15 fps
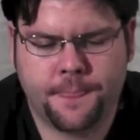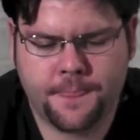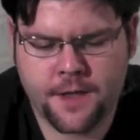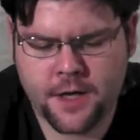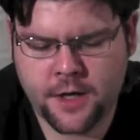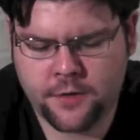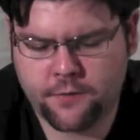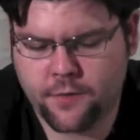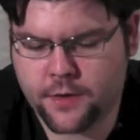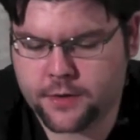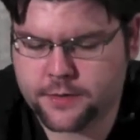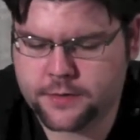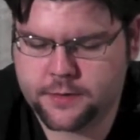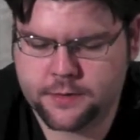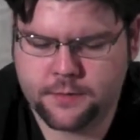It
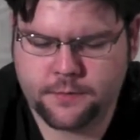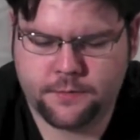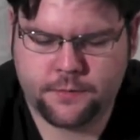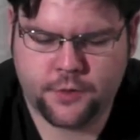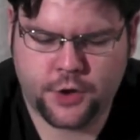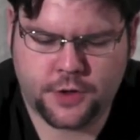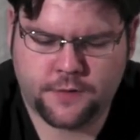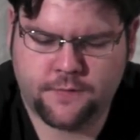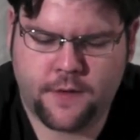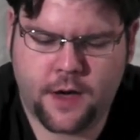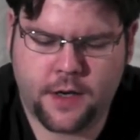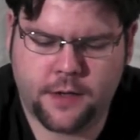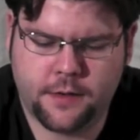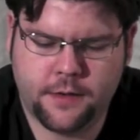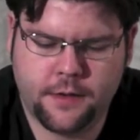works just
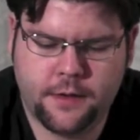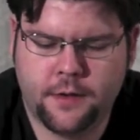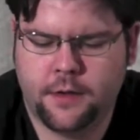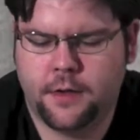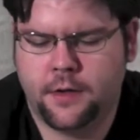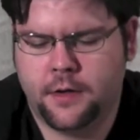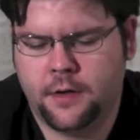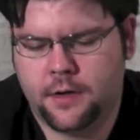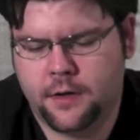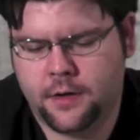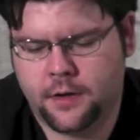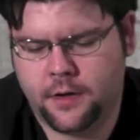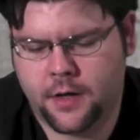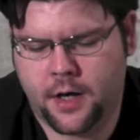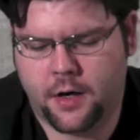fine
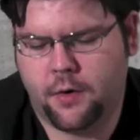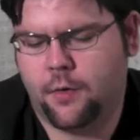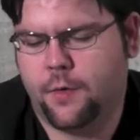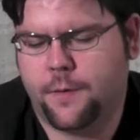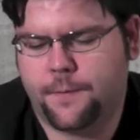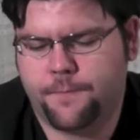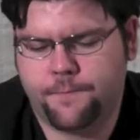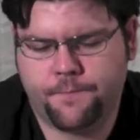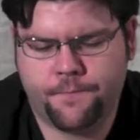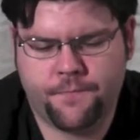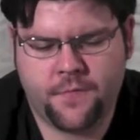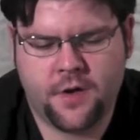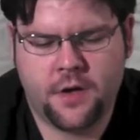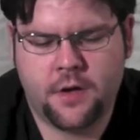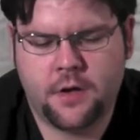now.
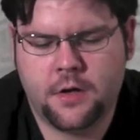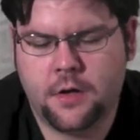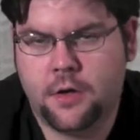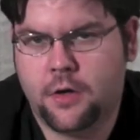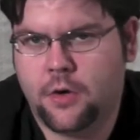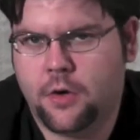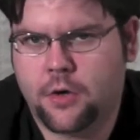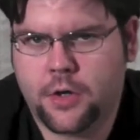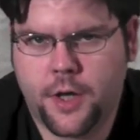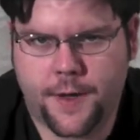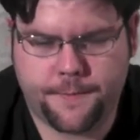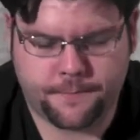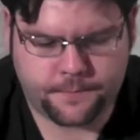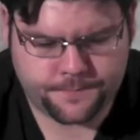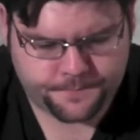Okay,
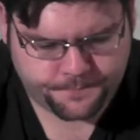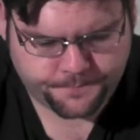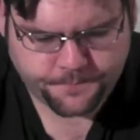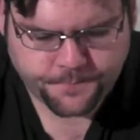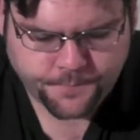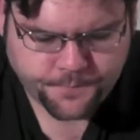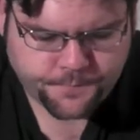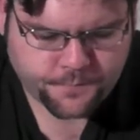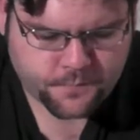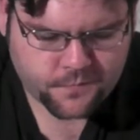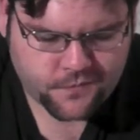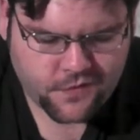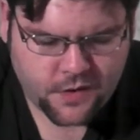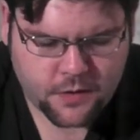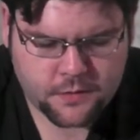
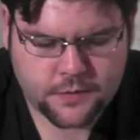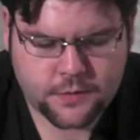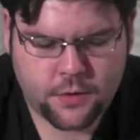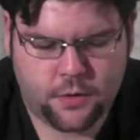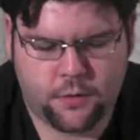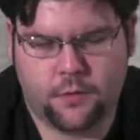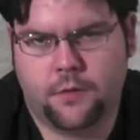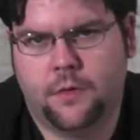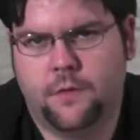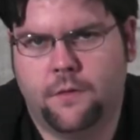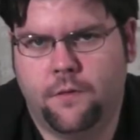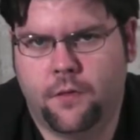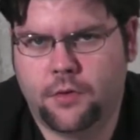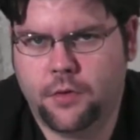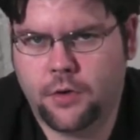so
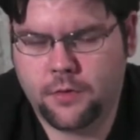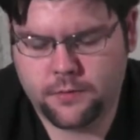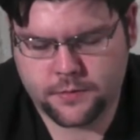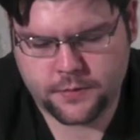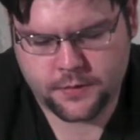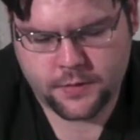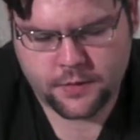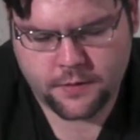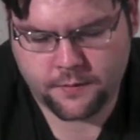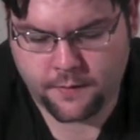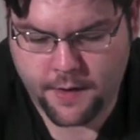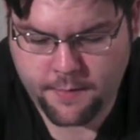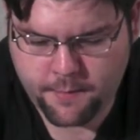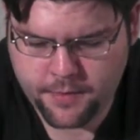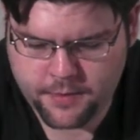for those
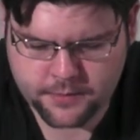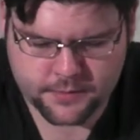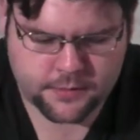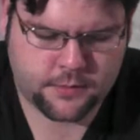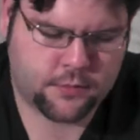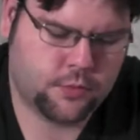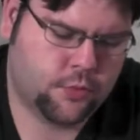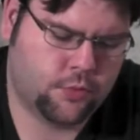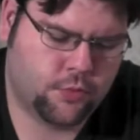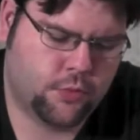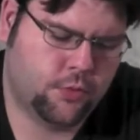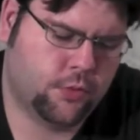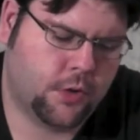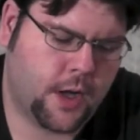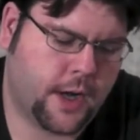vapors
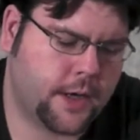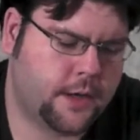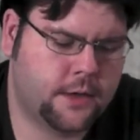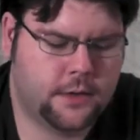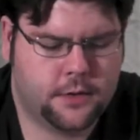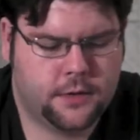who like